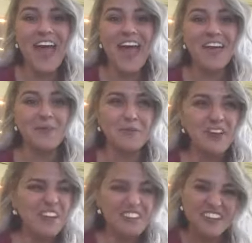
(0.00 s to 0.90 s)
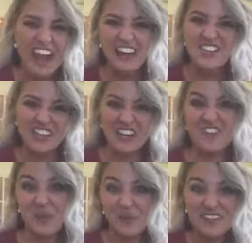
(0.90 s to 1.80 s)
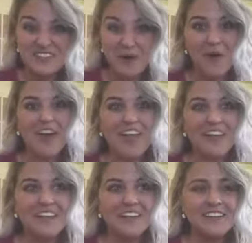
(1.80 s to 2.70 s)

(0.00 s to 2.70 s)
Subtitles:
and we're not really actually going to focus on